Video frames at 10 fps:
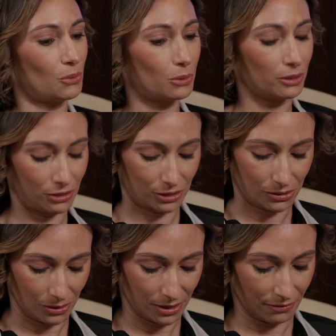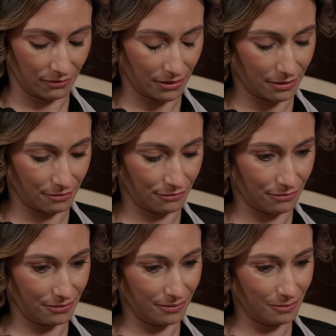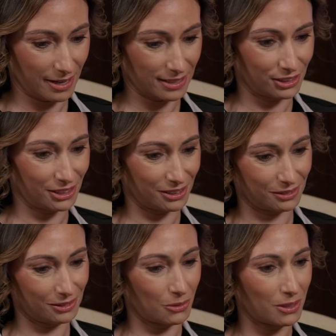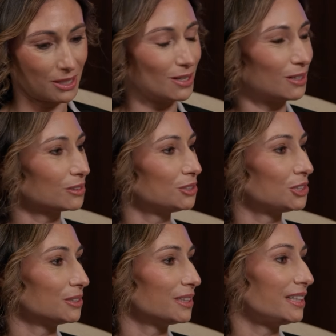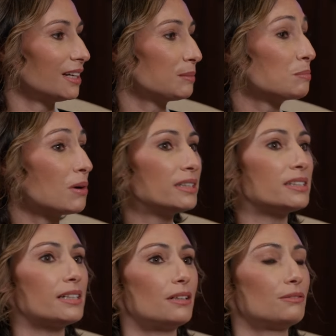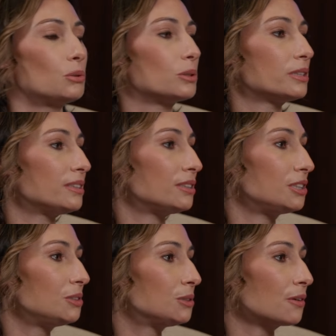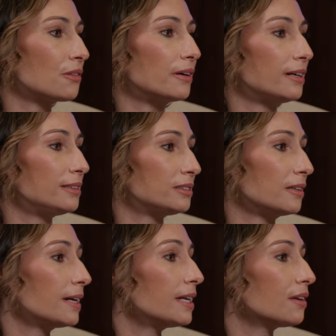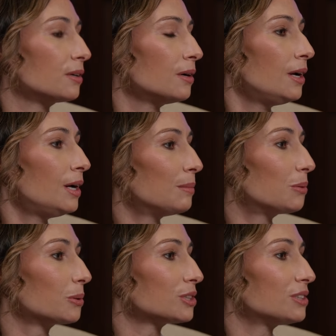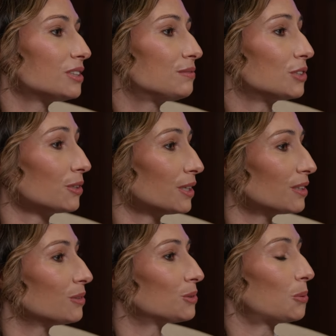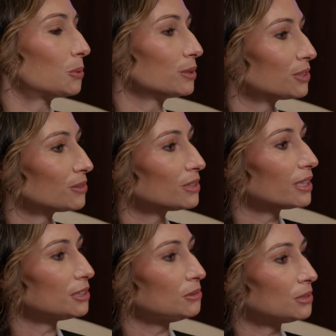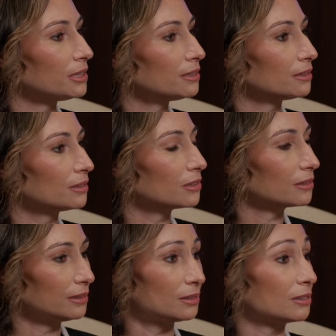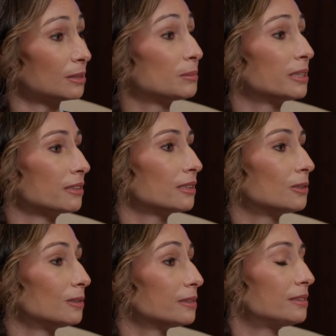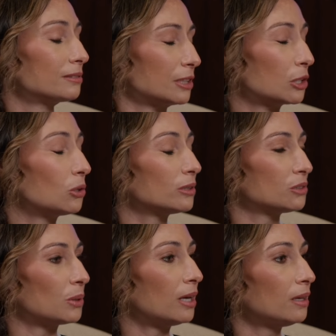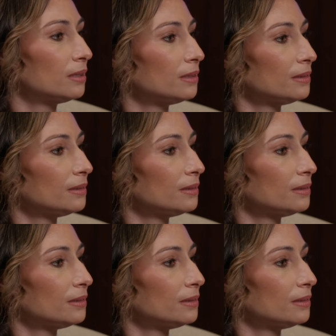cornerstones of as you're going along the journey, I mean, mindset, of course, is huge. Is there any other portions of turning those cornerstones that you see are incredibly critical as well?